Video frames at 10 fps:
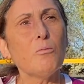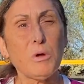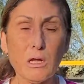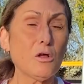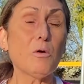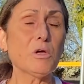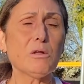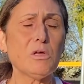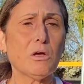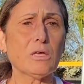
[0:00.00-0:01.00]
but I know I'm going
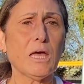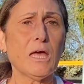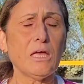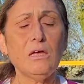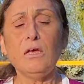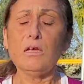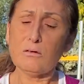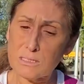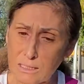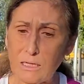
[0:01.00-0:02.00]
to be okay,
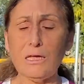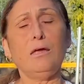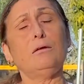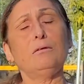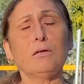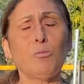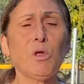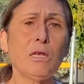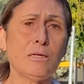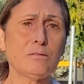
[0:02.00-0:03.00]
because again, I'm
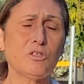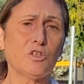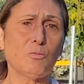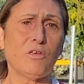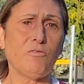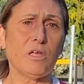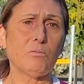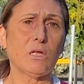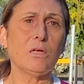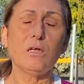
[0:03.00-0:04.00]
connected to my
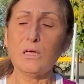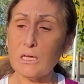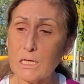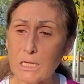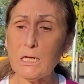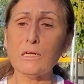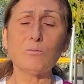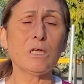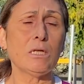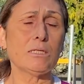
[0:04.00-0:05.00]
family, again,
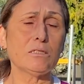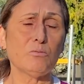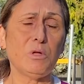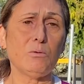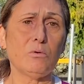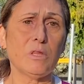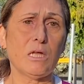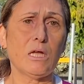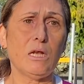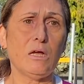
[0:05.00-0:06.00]
I'm connected to people that
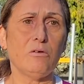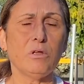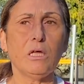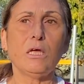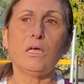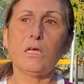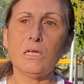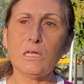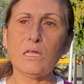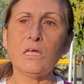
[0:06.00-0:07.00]
I love,
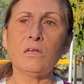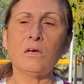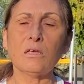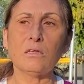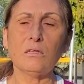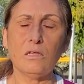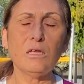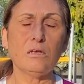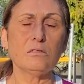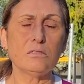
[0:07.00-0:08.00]
and again, I can
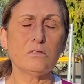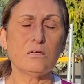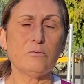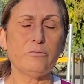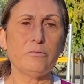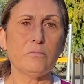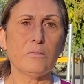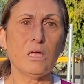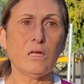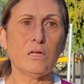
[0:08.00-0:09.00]
lean into them
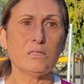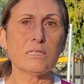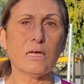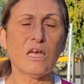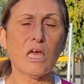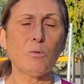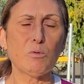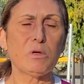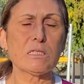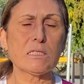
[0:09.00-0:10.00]
and say, I'm a
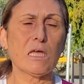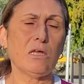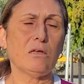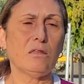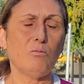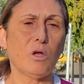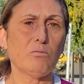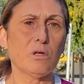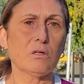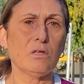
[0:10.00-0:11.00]
bit scared at the
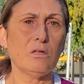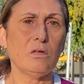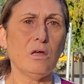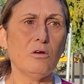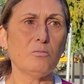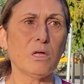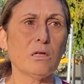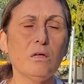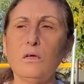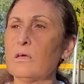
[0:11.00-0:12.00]
moment, can you help me?
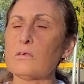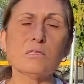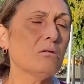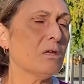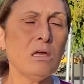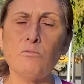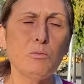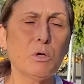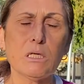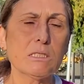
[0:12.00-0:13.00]
Because not
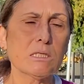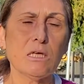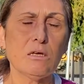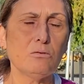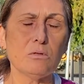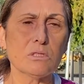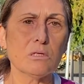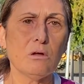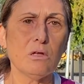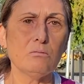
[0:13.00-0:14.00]
everybody's scared all the
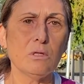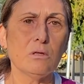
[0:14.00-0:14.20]
time.